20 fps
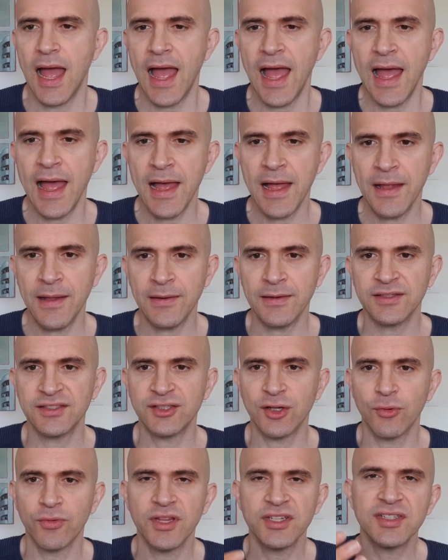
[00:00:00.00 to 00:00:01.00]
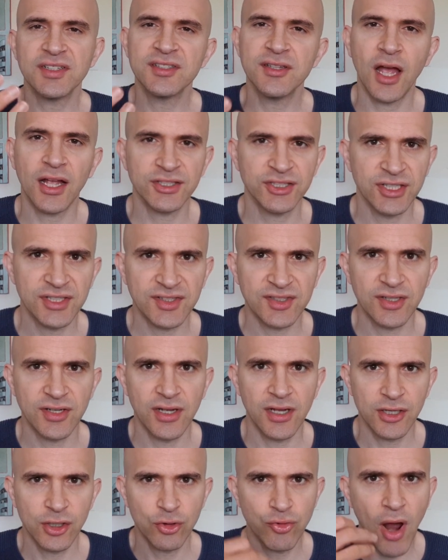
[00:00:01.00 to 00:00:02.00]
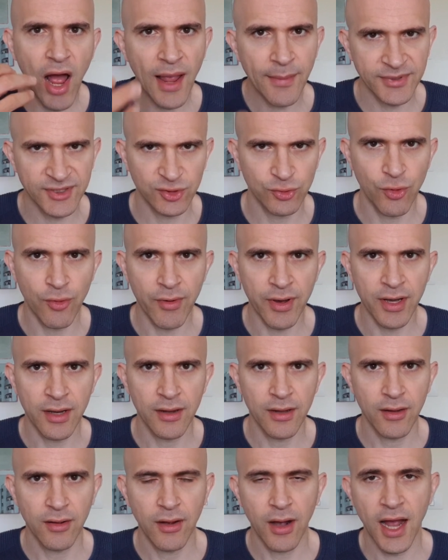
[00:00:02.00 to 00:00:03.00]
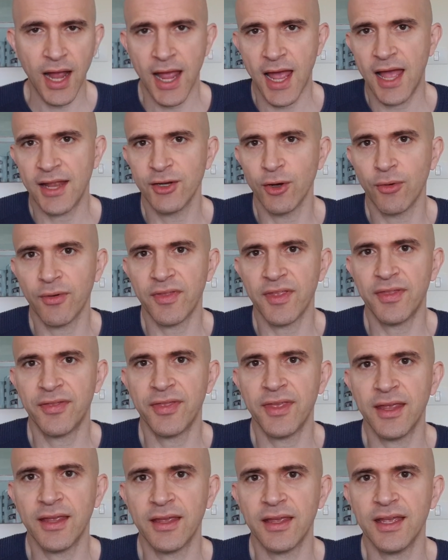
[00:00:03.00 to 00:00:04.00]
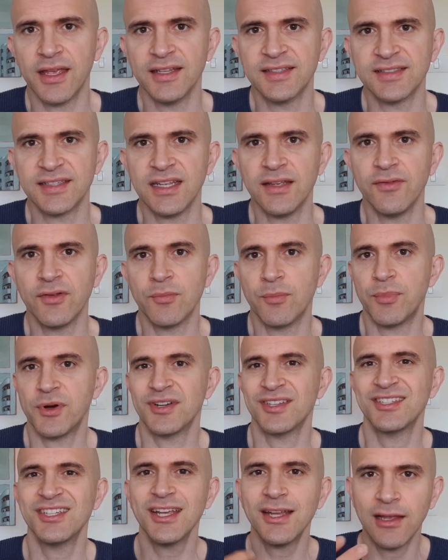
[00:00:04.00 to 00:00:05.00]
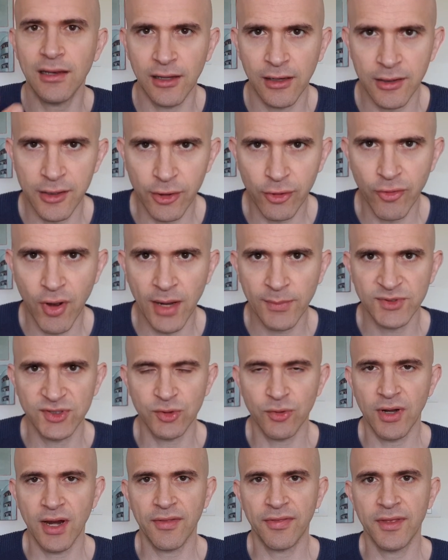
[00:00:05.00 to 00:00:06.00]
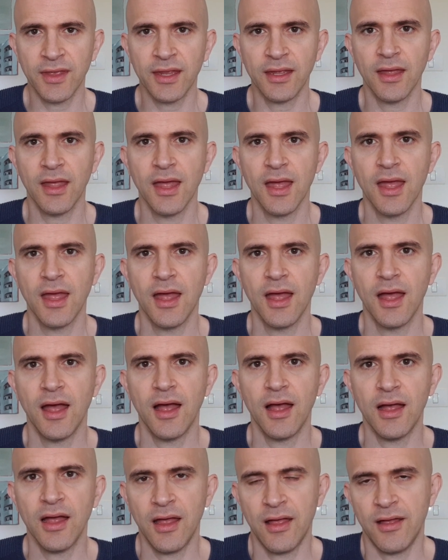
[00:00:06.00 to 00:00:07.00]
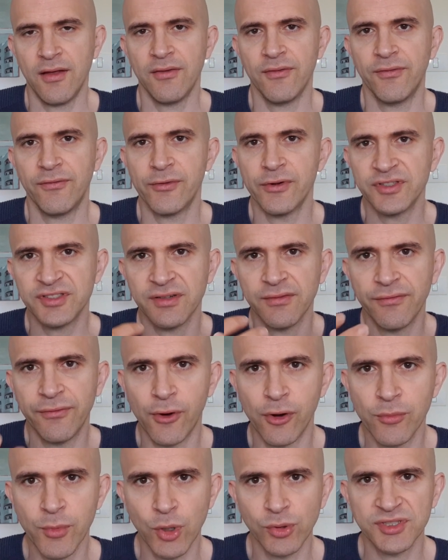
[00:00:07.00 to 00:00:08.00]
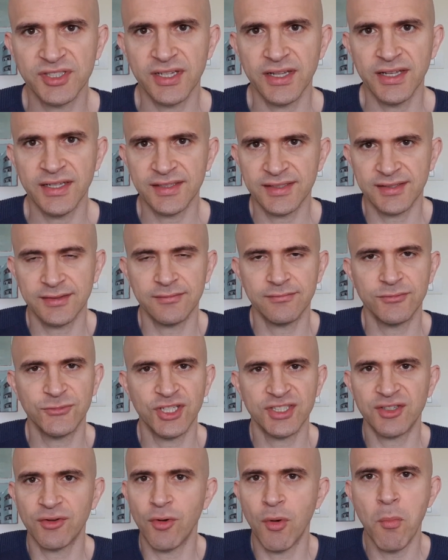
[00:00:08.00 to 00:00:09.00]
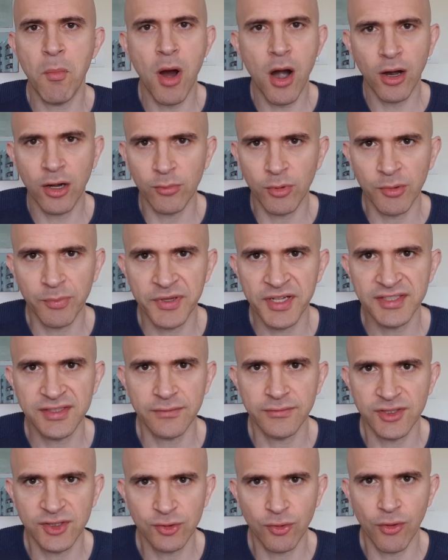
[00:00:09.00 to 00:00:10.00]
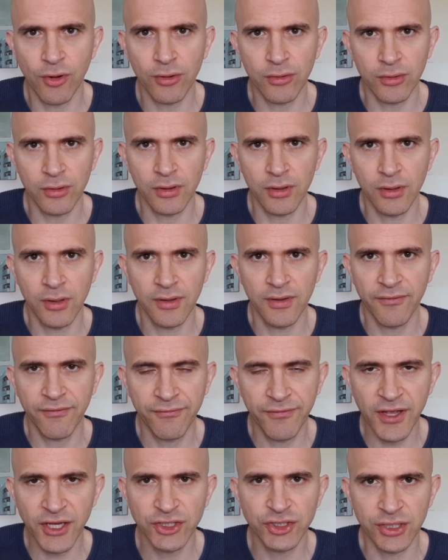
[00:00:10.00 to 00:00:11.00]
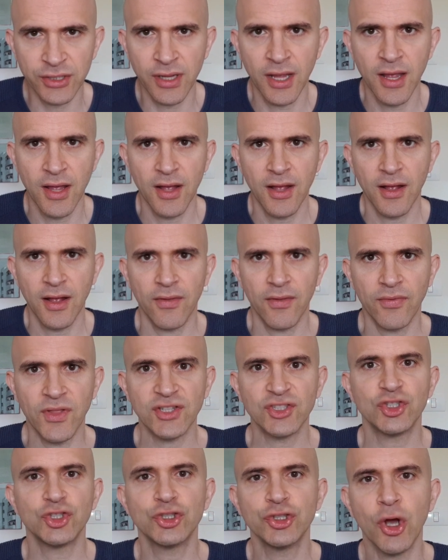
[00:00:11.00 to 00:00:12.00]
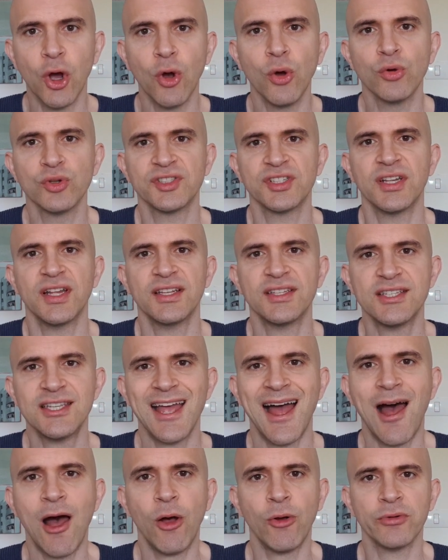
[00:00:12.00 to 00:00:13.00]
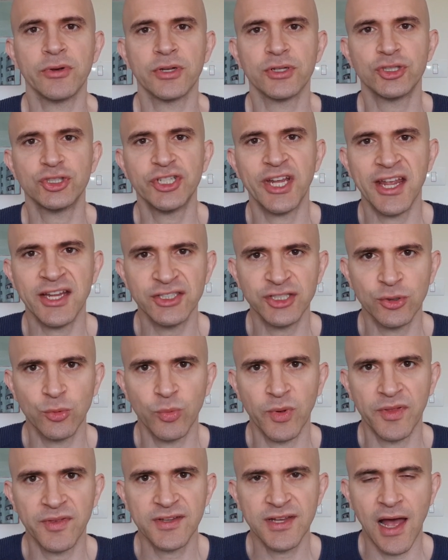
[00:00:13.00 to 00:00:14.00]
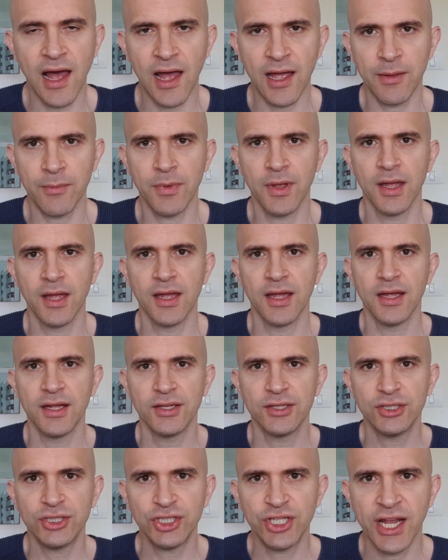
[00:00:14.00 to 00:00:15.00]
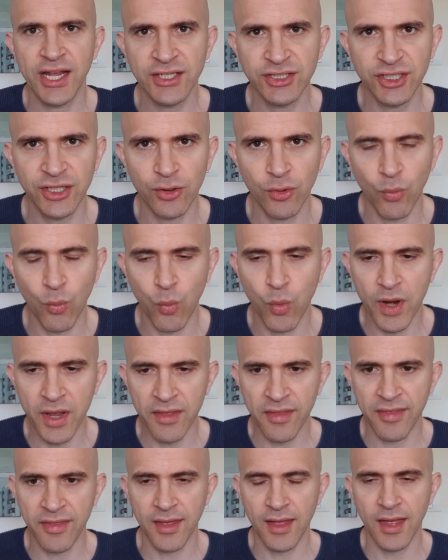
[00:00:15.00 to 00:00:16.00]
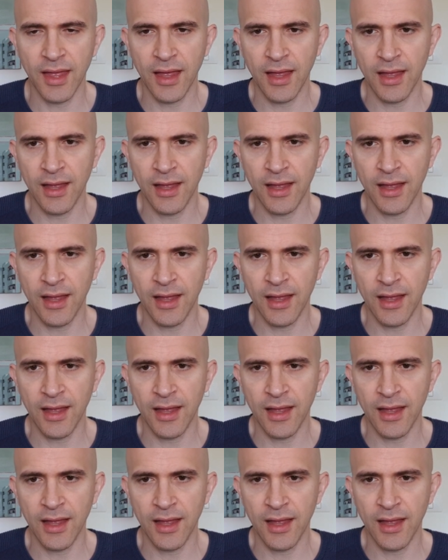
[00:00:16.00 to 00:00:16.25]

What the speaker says: And so this is not just a crime story. I don't think it's even particularly a crime story. I think first and foremost, it's just a remarkable piece of historical fiction that shows a town changing with time, changing with